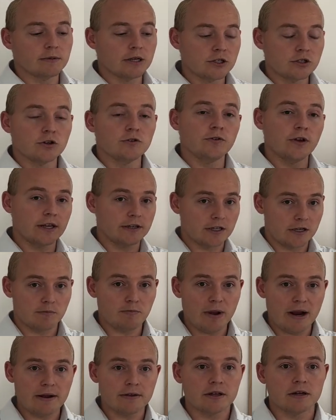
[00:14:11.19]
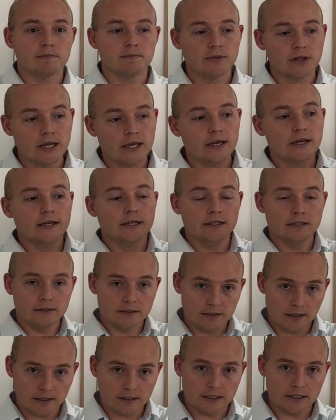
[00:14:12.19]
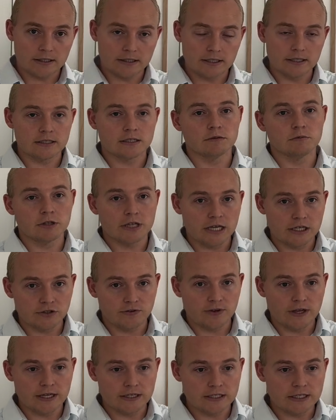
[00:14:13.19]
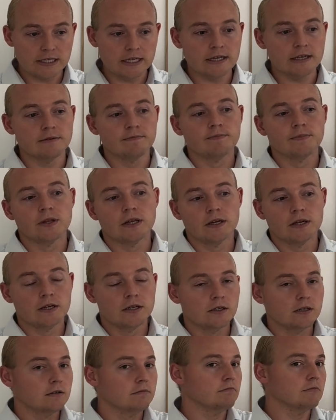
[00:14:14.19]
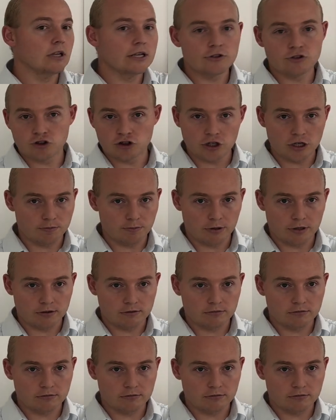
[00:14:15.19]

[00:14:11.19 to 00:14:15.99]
And so if you had to compare them, ducted system with HVAC, it's cheaper.